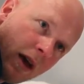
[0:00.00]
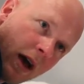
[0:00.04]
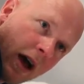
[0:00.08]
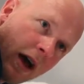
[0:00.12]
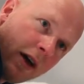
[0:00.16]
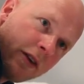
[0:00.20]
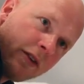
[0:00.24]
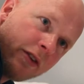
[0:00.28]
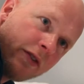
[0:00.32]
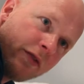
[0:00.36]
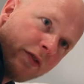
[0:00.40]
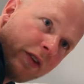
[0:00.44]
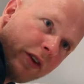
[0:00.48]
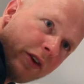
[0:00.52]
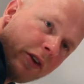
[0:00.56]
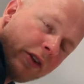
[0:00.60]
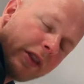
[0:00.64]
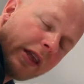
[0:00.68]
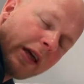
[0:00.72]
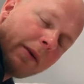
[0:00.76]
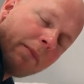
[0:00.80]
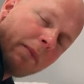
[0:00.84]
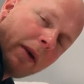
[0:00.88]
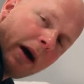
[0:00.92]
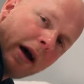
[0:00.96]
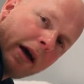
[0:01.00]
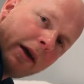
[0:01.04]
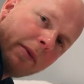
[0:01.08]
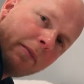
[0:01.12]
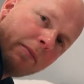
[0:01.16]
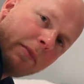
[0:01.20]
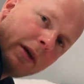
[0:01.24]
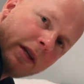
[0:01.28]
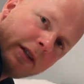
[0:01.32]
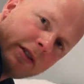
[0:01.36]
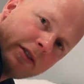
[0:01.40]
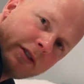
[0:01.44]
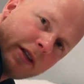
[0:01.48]
I feel that my
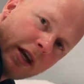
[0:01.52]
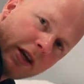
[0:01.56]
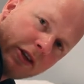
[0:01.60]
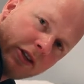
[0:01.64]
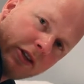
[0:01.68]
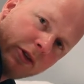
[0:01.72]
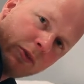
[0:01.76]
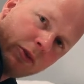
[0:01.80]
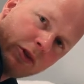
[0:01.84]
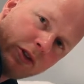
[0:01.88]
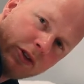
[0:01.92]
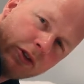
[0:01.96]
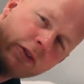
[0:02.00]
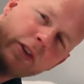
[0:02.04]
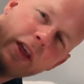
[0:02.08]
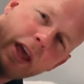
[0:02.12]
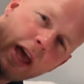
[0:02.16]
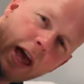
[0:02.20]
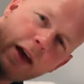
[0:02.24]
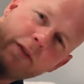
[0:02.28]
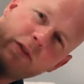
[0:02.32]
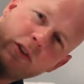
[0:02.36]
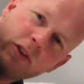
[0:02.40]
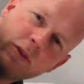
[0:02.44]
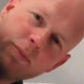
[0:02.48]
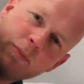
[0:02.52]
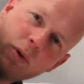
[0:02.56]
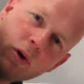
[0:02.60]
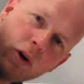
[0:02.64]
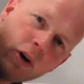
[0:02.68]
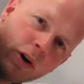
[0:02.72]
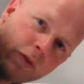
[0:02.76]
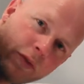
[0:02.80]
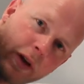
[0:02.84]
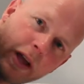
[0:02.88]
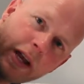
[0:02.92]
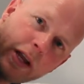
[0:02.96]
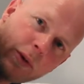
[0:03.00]
midsection, which is the heaviest
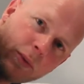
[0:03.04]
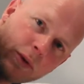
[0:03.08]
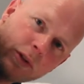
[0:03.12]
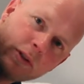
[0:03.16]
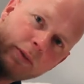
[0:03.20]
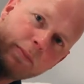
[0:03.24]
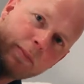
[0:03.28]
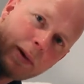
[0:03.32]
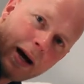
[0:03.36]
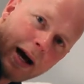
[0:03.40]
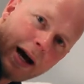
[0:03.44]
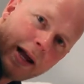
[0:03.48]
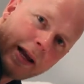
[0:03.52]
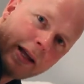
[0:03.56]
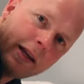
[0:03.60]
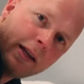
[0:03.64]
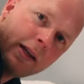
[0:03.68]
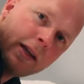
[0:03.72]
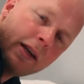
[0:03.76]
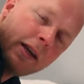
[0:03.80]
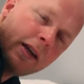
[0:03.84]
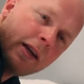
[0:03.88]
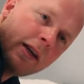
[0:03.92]
part of anyone's body,